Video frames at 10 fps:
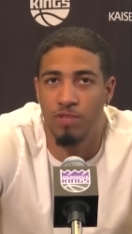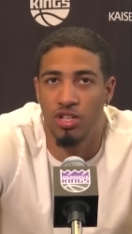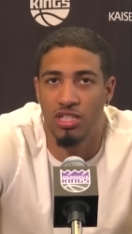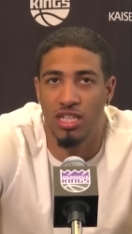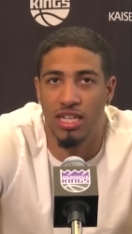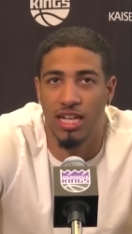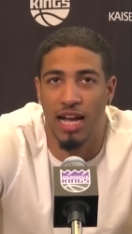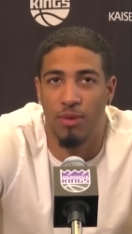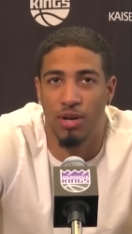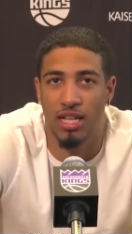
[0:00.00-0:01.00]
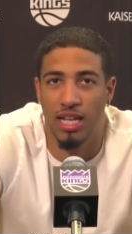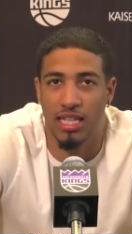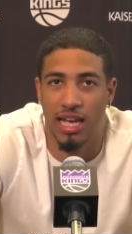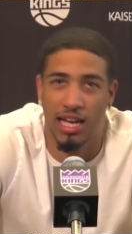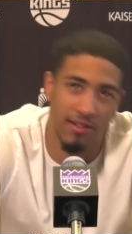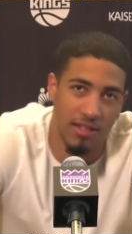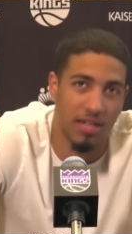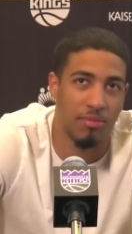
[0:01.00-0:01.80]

you know see a guy working like that and